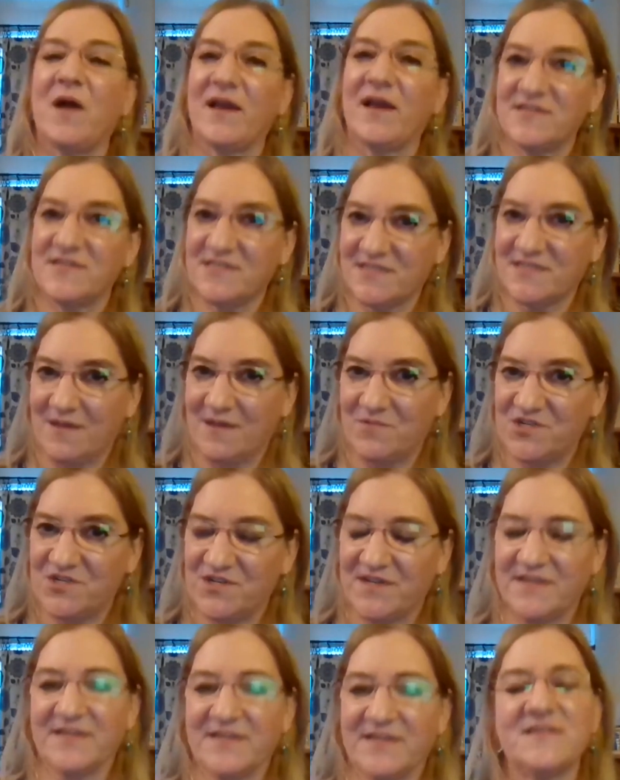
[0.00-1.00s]

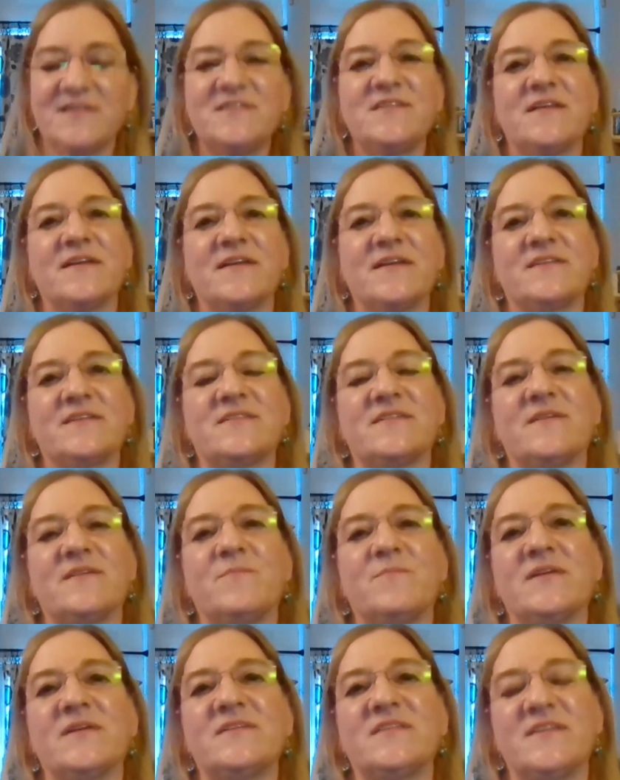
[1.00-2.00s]
assumption is that
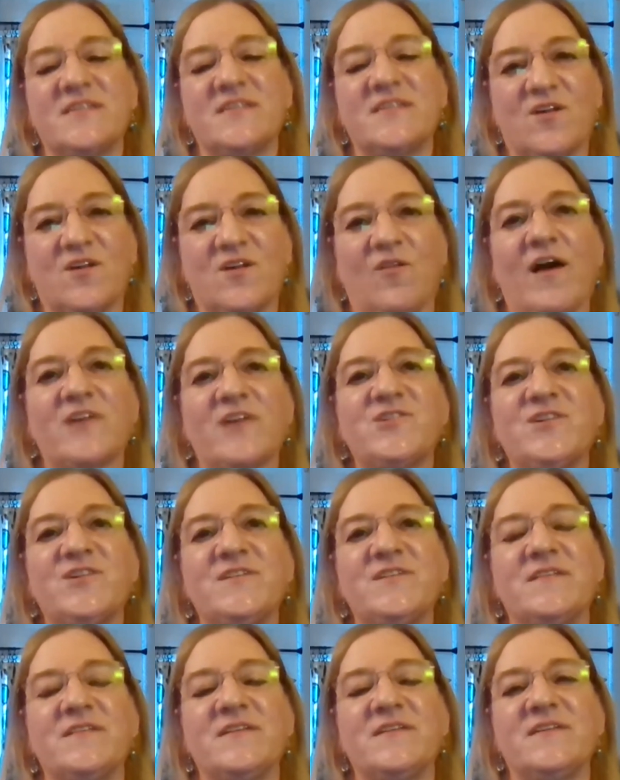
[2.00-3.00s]
these
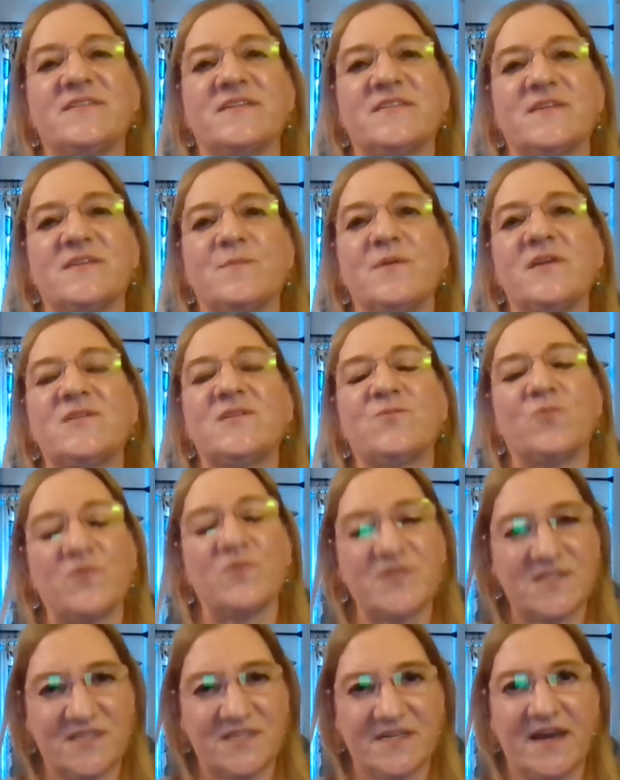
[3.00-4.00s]
collections and these exhibits
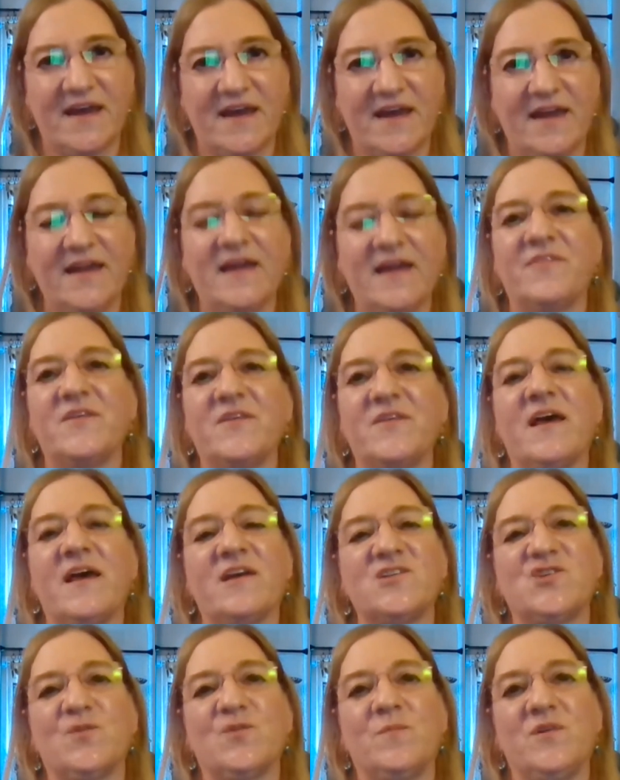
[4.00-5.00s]
will stay at the
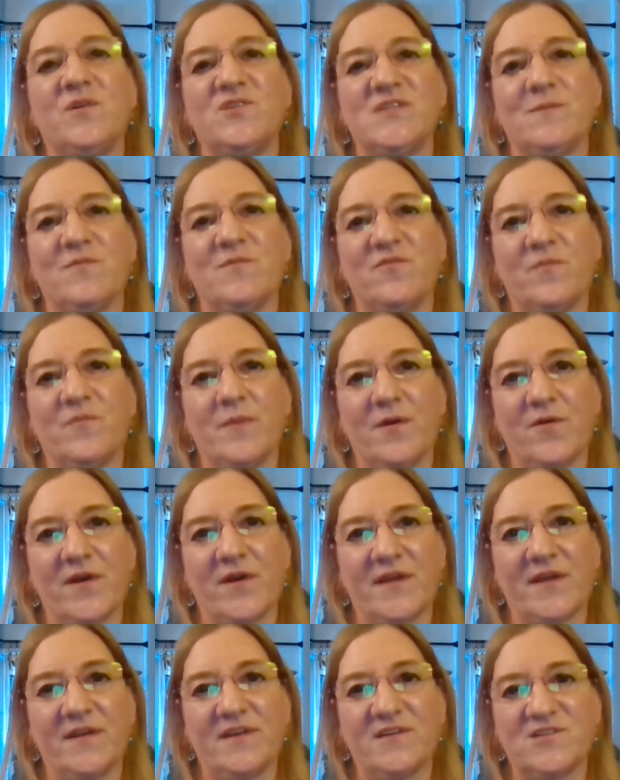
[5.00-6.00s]
National Museum of
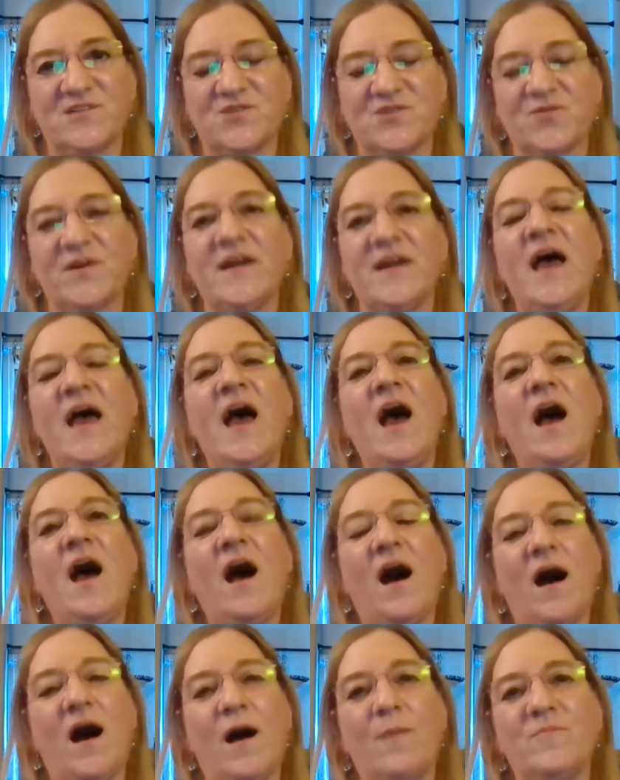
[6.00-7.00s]
American History,
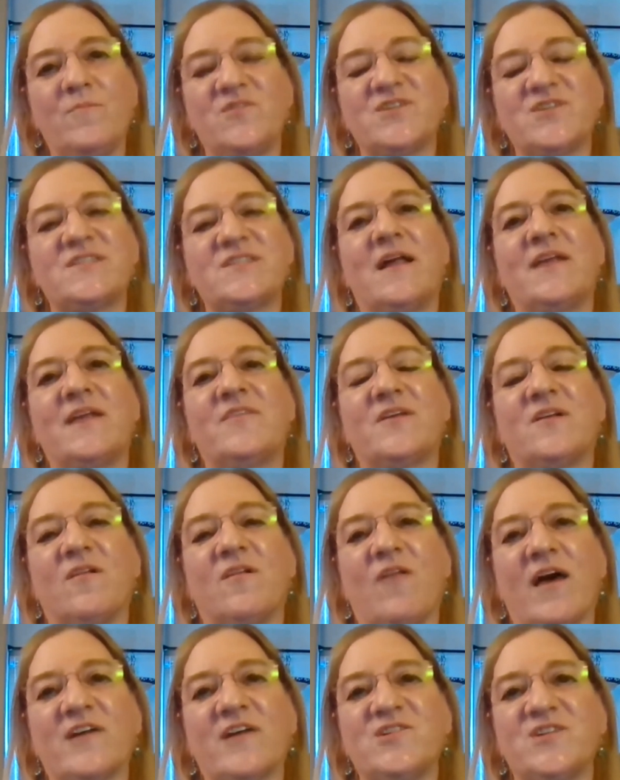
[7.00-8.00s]
just like the
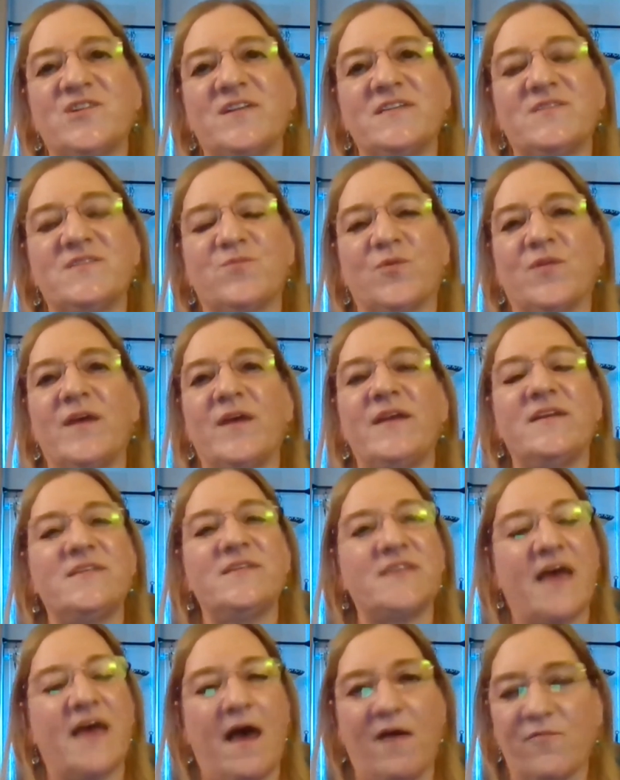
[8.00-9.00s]
collections
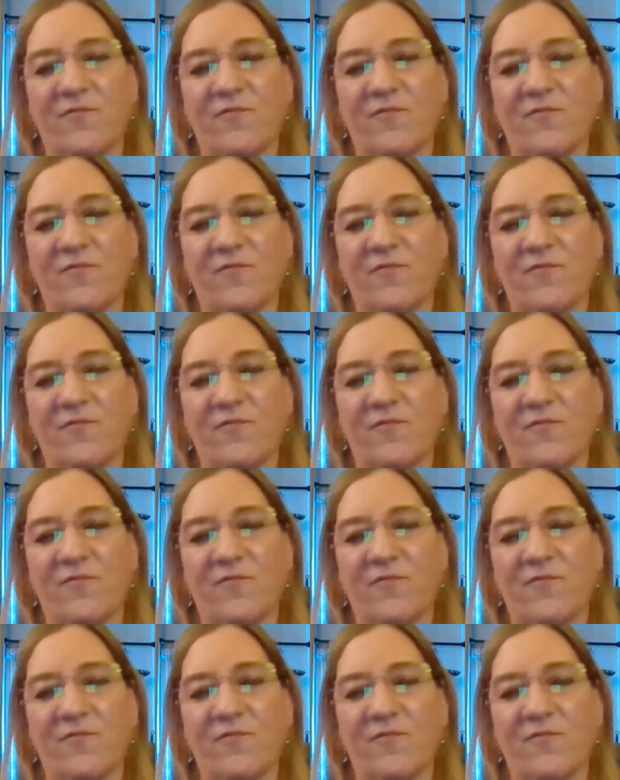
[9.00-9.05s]
related to